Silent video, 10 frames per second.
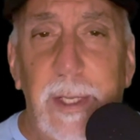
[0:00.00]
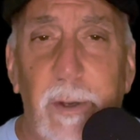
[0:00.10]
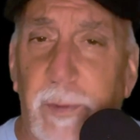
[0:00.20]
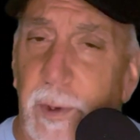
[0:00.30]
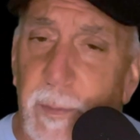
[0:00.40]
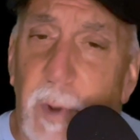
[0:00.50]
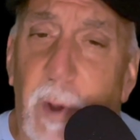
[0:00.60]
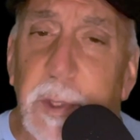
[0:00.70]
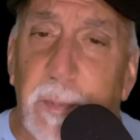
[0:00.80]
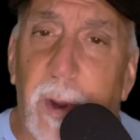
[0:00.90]
for the
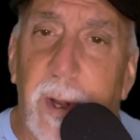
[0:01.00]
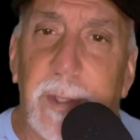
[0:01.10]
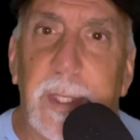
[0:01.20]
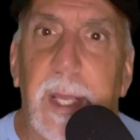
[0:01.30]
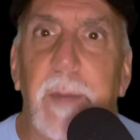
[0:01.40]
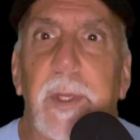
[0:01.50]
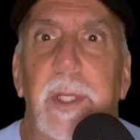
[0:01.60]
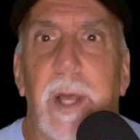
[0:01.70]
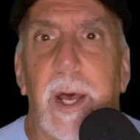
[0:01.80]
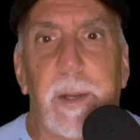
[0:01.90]
most part, gave me a
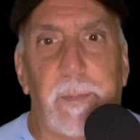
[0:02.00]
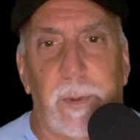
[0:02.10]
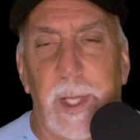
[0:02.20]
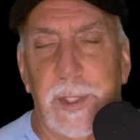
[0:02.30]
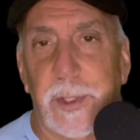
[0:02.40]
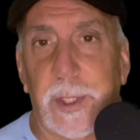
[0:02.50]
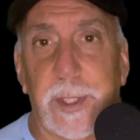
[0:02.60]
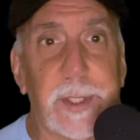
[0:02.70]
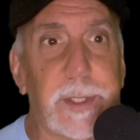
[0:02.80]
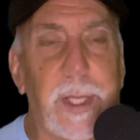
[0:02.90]
lot of pleasure
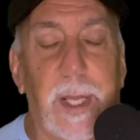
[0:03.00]
because